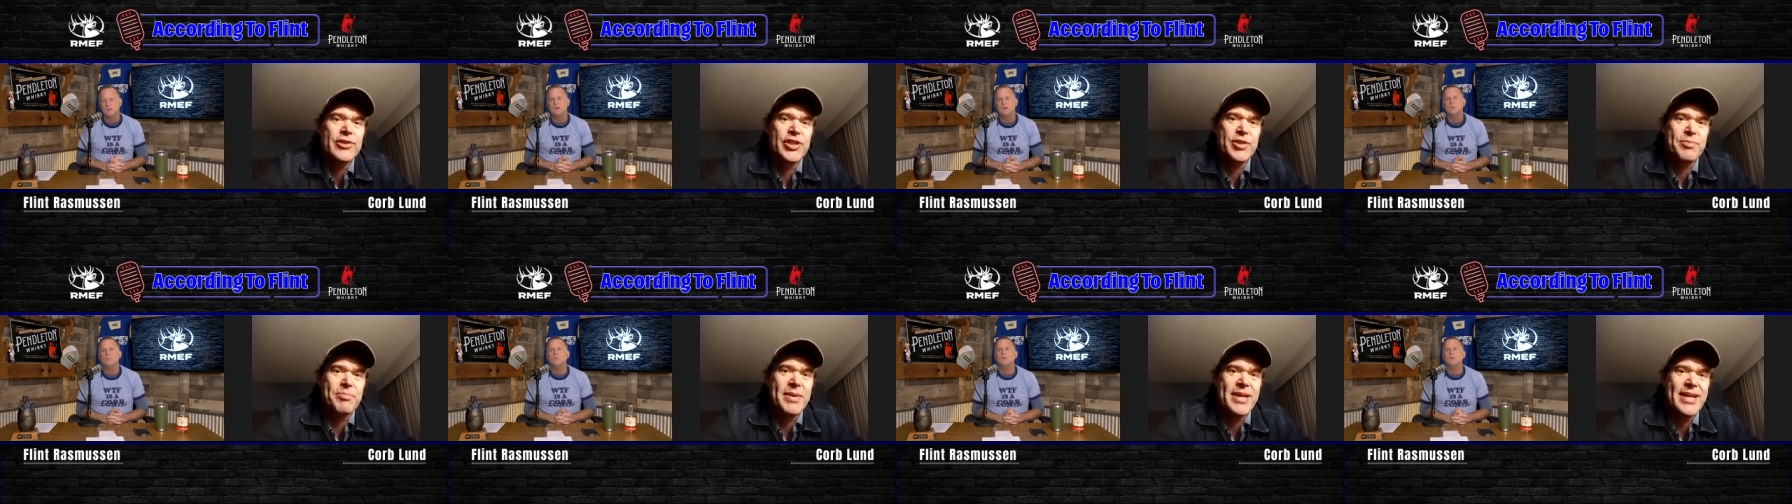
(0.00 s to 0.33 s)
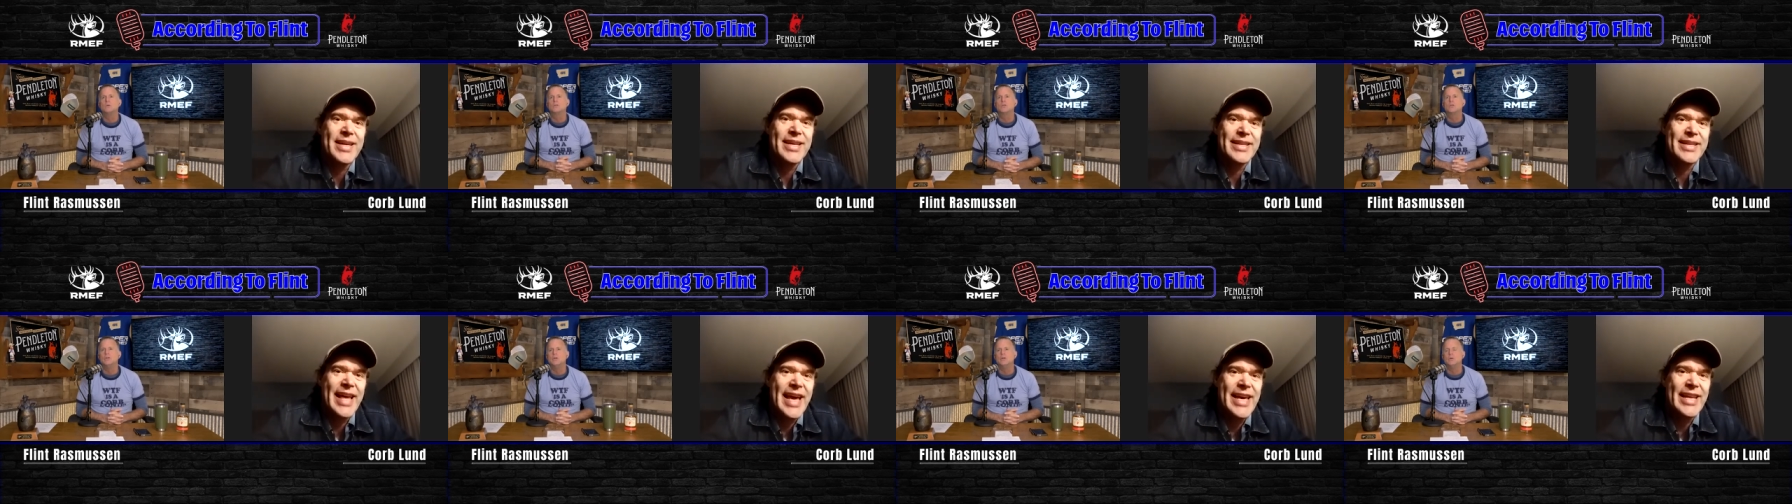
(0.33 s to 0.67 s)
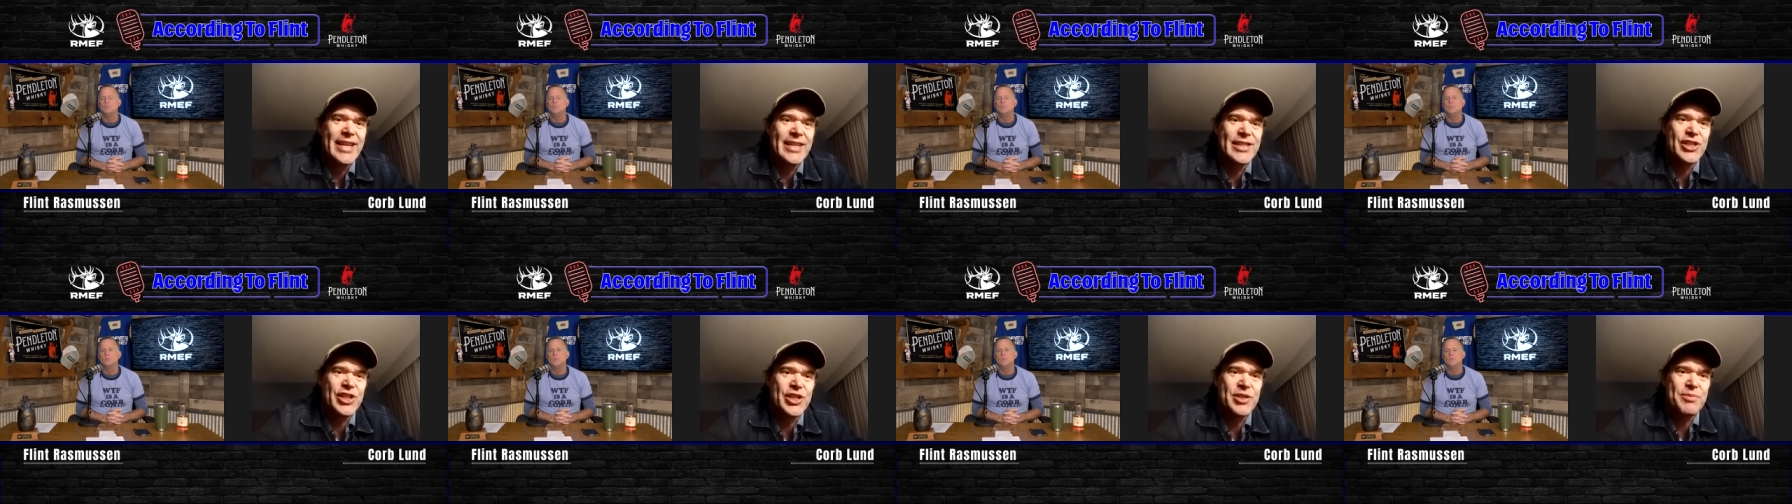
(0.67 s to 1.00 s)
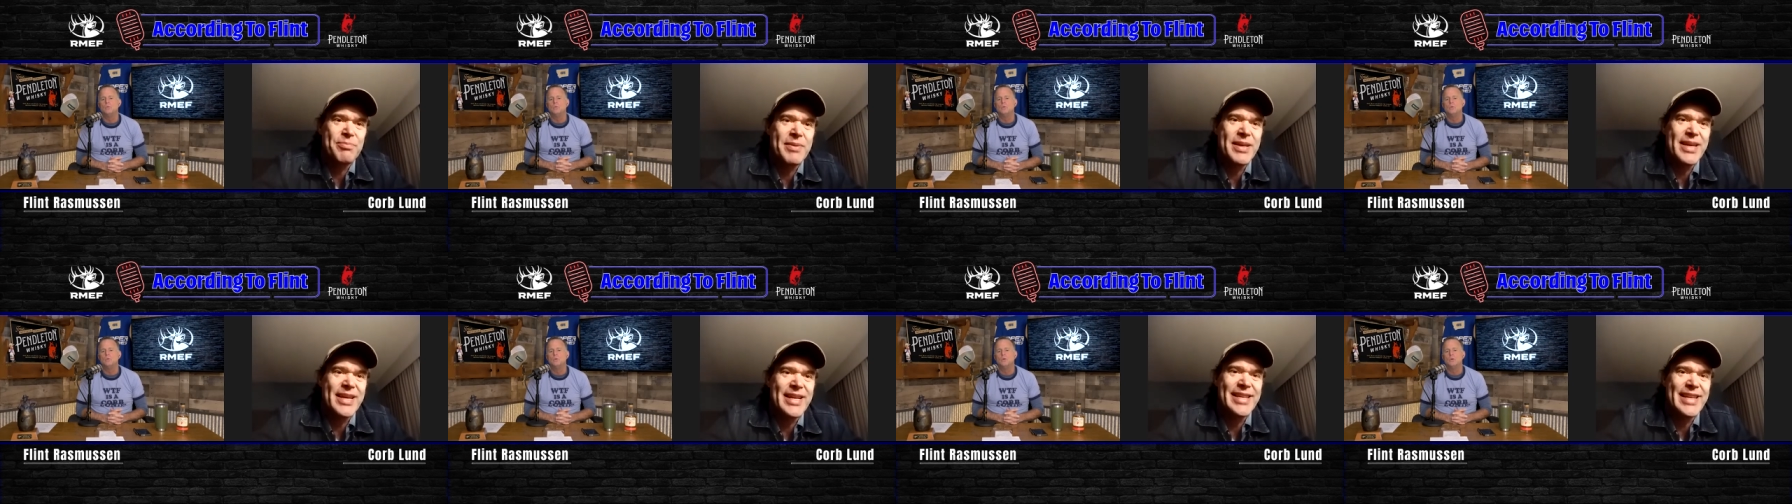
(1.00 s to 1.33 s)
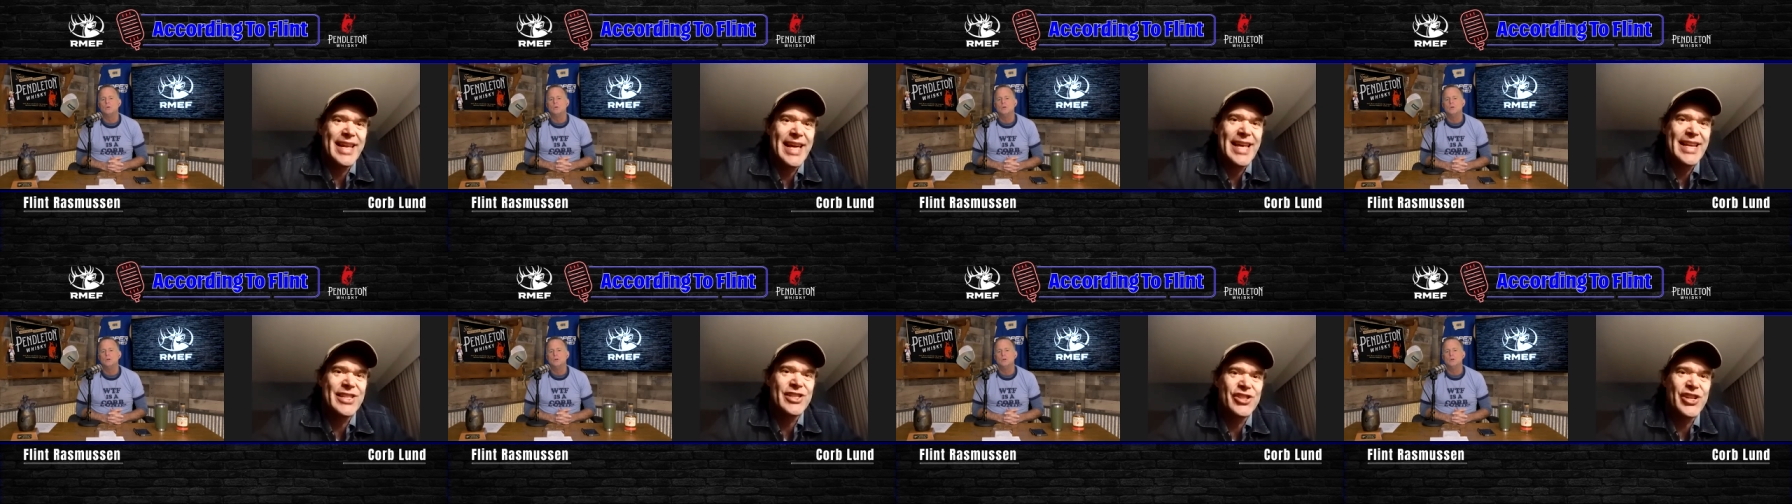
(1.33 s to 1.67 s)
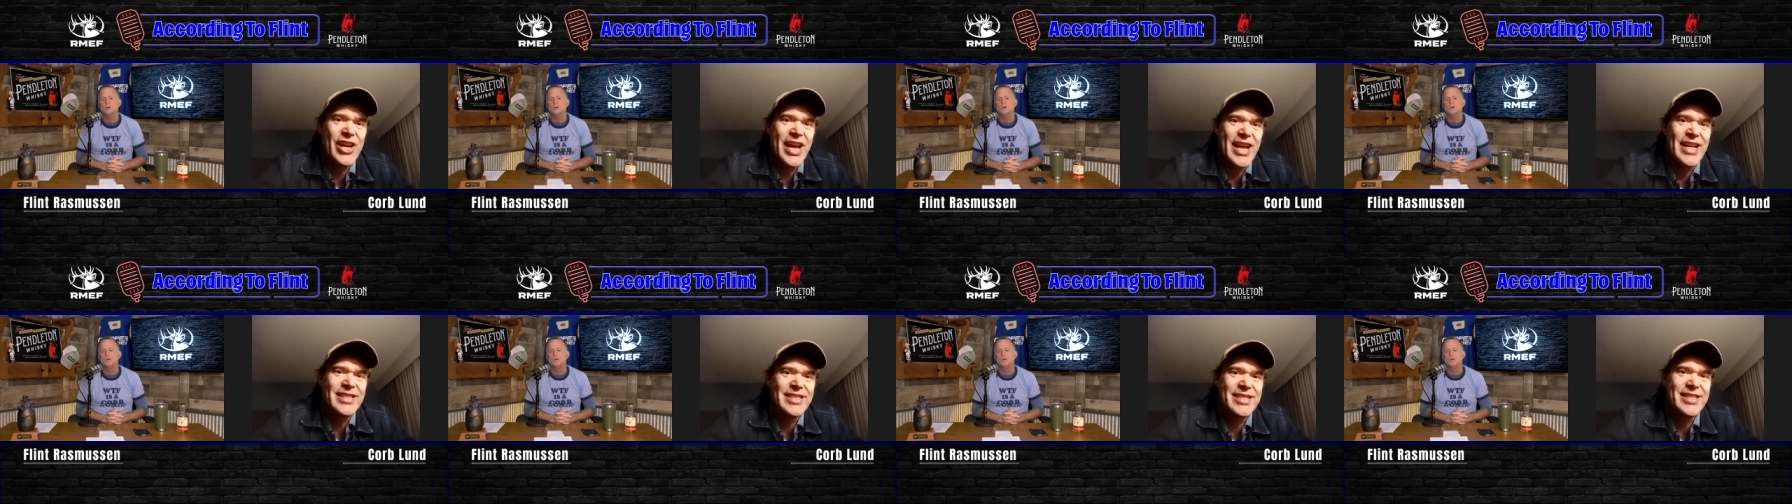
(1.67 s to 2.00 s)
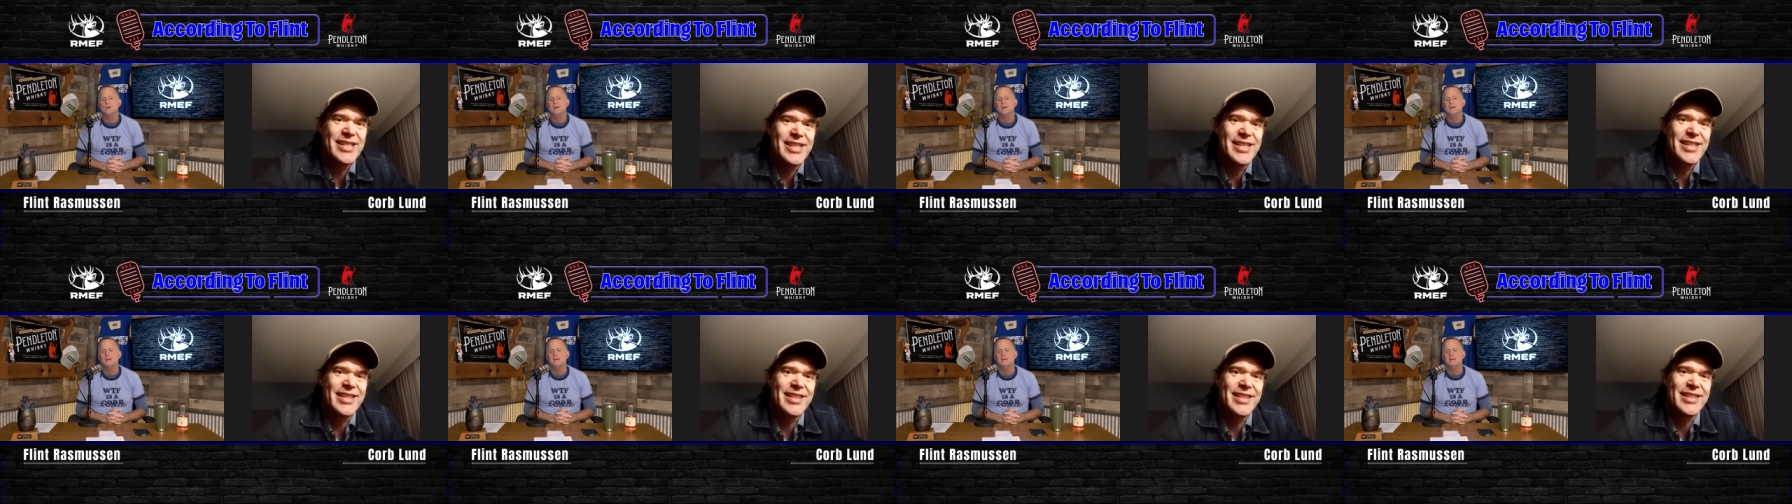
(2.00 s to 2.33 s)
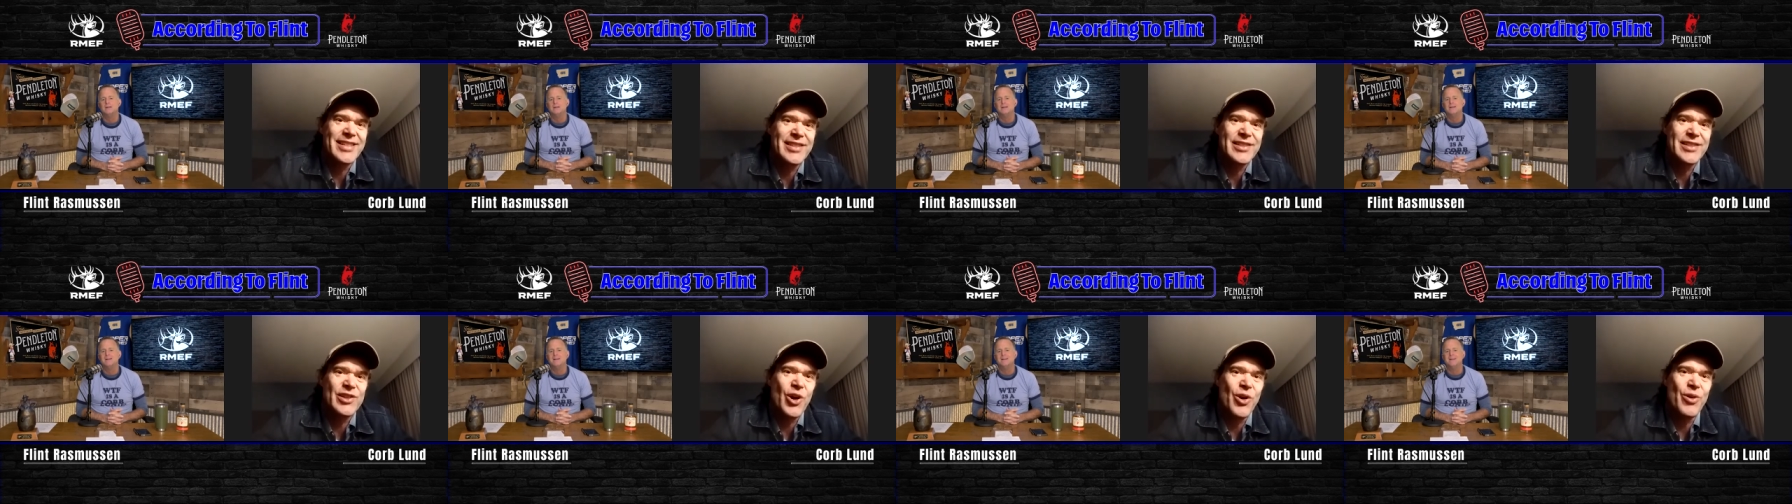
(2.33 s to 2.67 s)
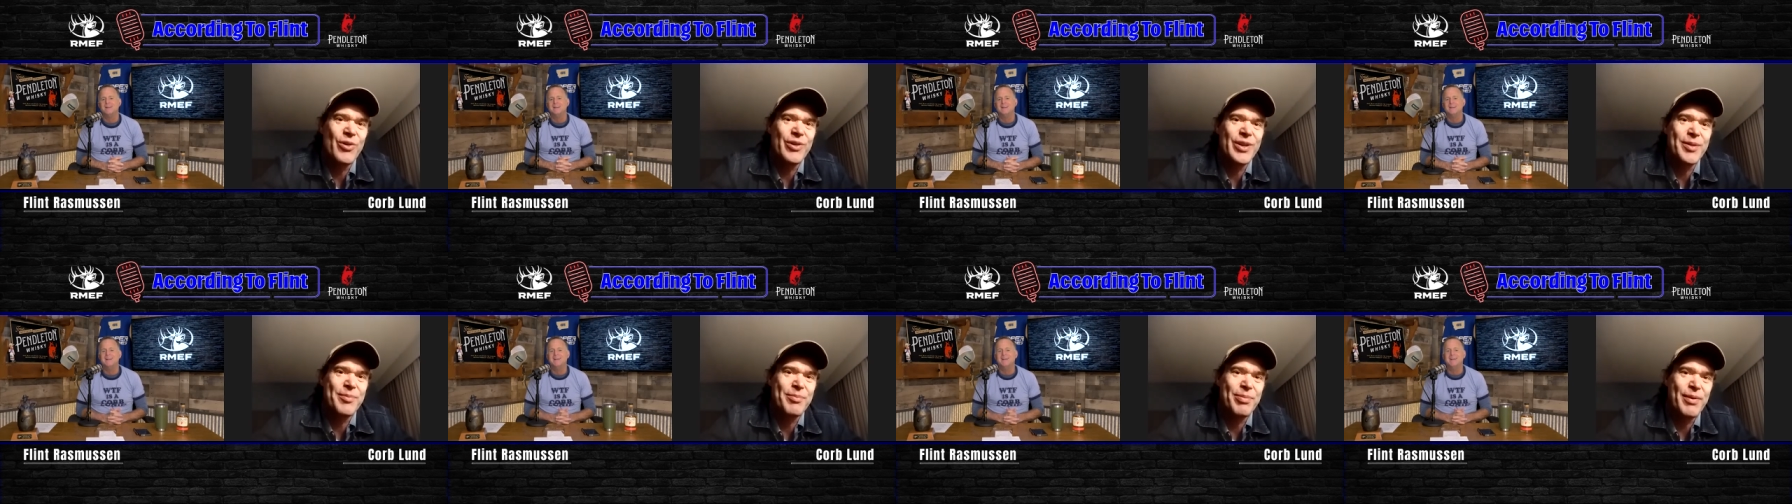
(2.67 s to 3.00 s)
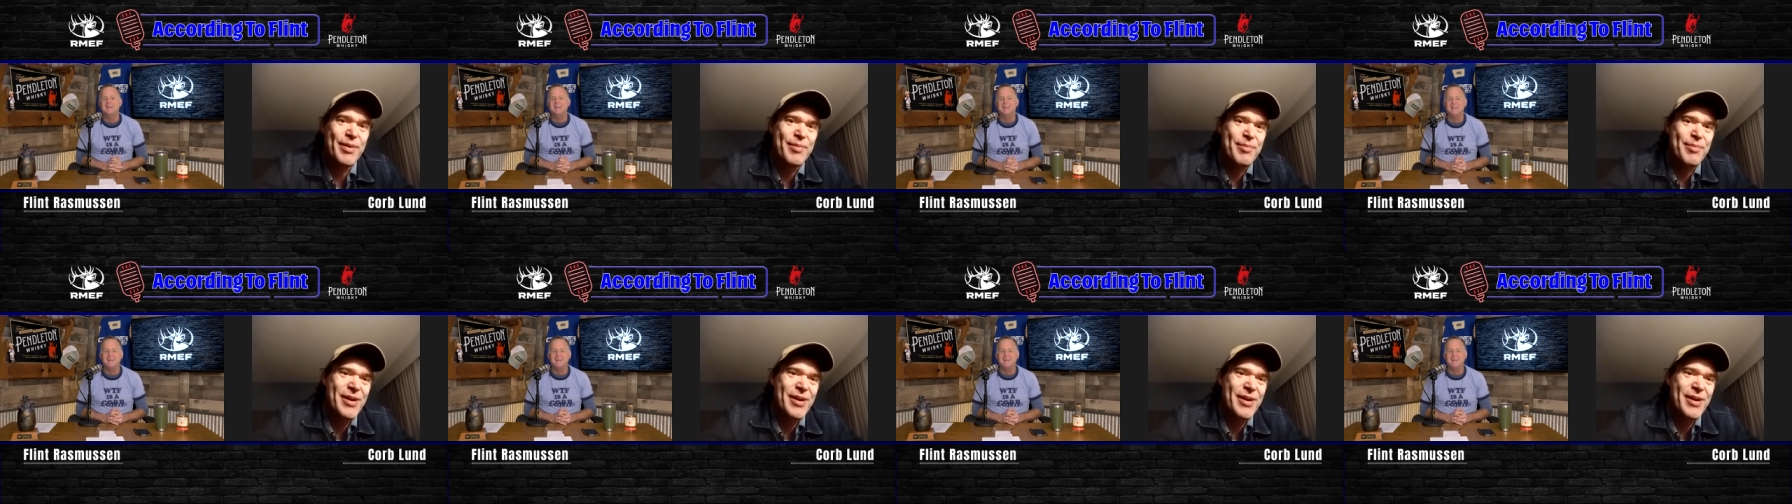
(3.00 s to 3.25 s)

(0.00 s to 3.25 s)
Just me and Ned, just me and Ned and Chancey and Cody,